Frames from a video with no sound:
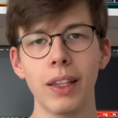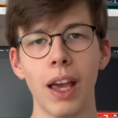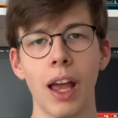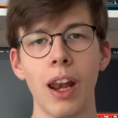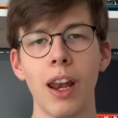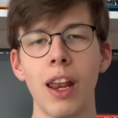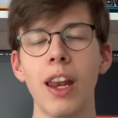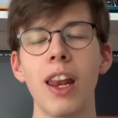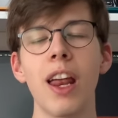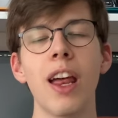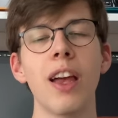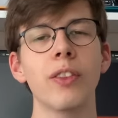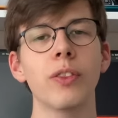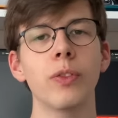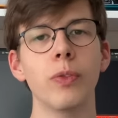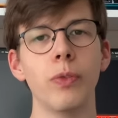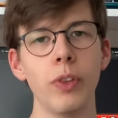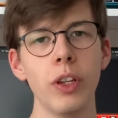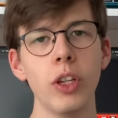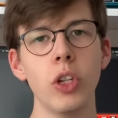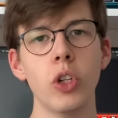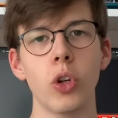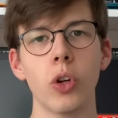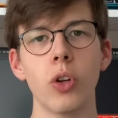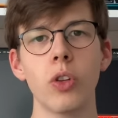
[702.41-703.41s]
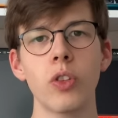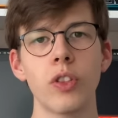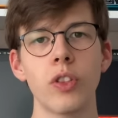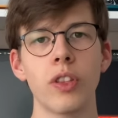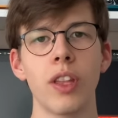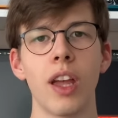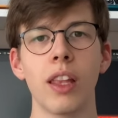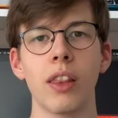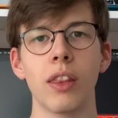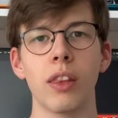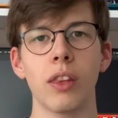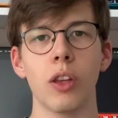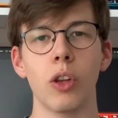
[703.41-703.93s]
and it has features
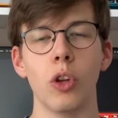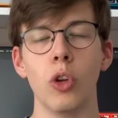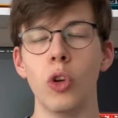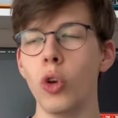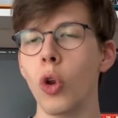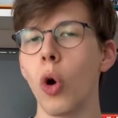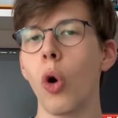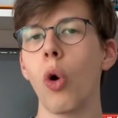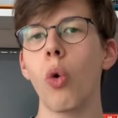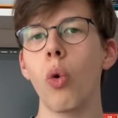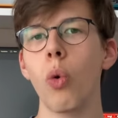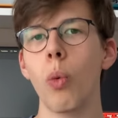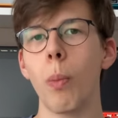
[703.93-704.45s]
that no